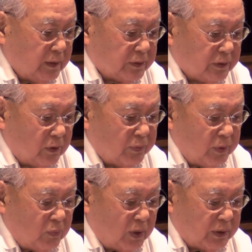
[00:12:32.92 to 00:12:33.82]
So
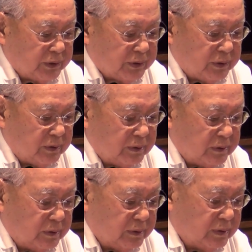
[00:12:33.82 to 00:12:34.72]
we washed
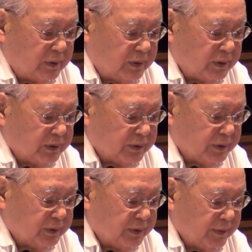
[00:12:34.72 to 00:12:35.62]
the
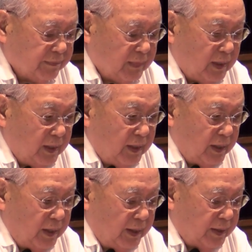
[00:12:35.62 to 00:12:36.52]
dishes,
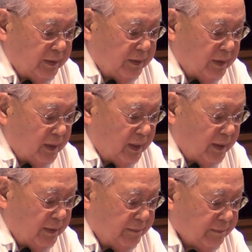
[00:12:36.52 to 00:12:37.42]
and
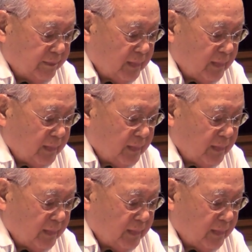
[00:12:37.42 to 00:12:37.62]
um,